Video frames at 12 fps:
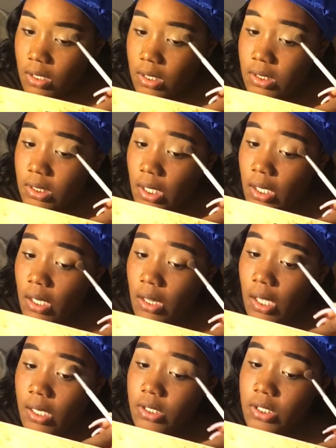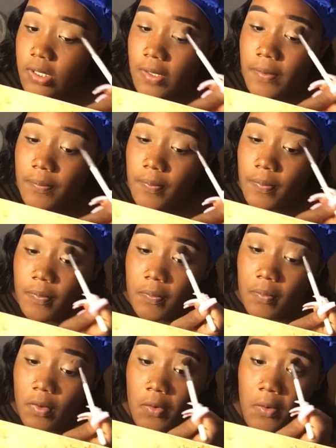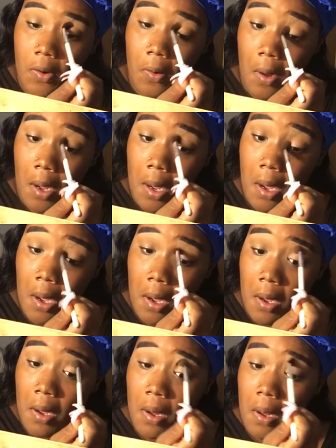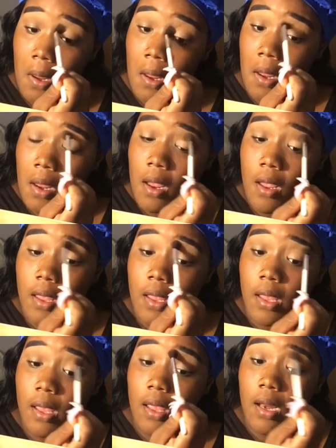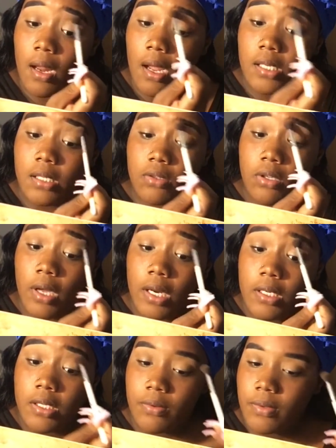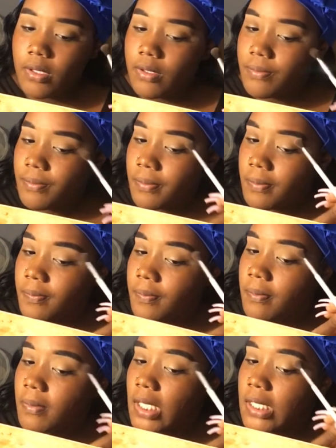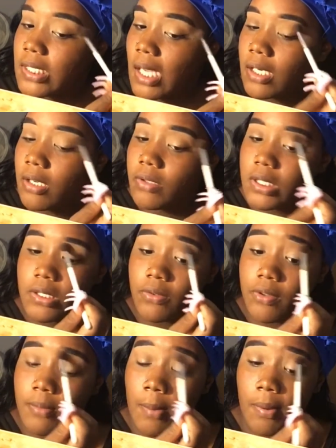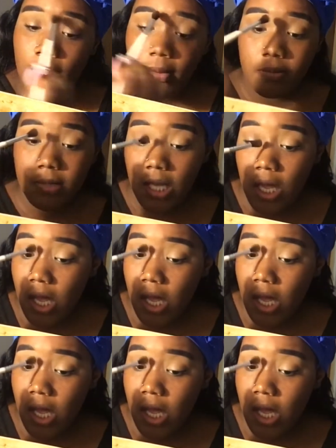It's like a lot of shit going on and I don't know how to deal with it because I don't deal with my problems.